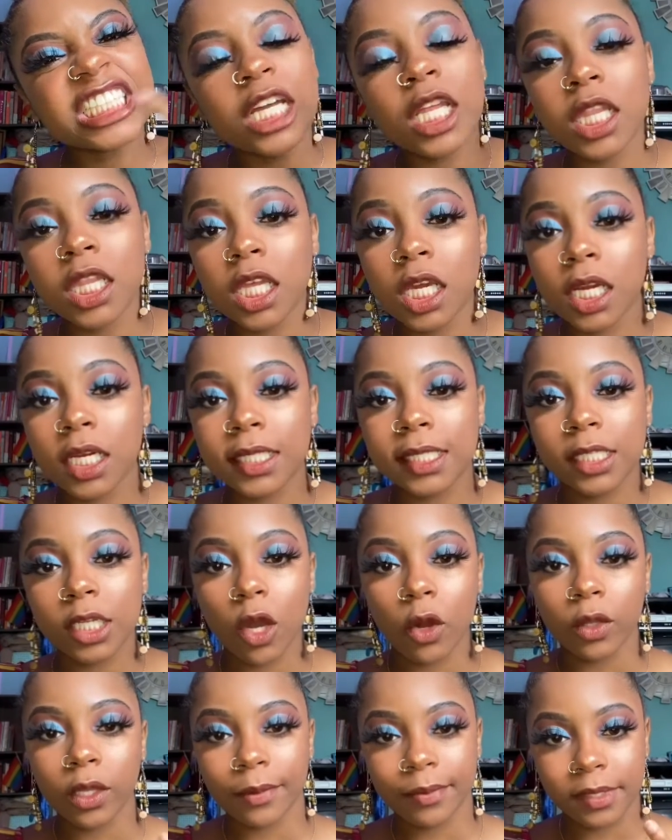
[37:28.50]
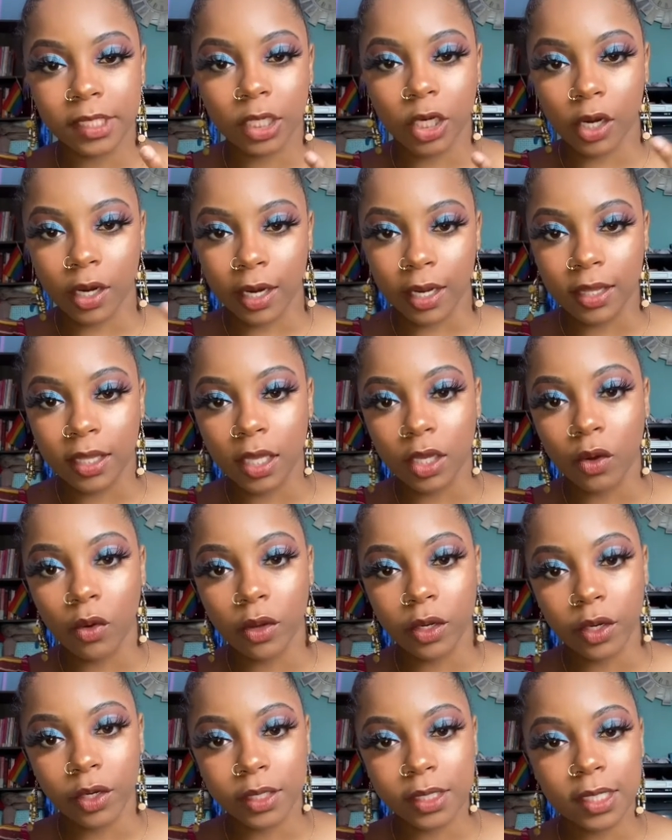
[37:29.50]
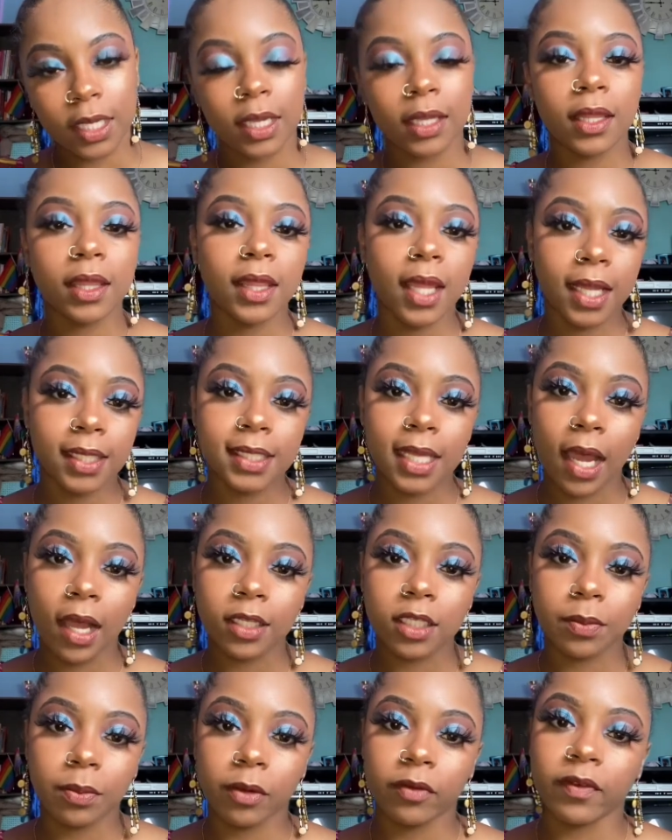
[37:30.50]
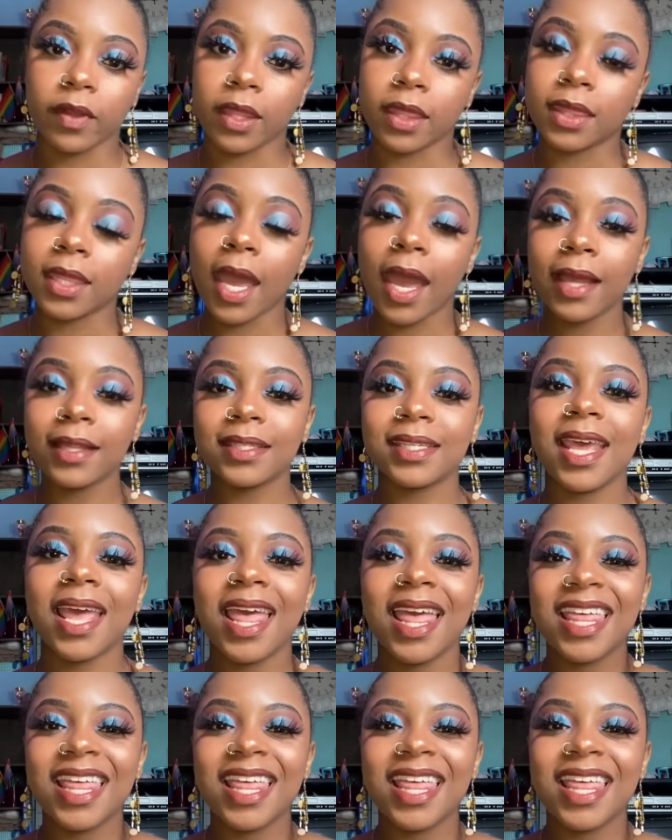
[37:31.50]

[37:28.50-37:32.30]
there's no lipstick or anything on your teeth. That's how to prevent that.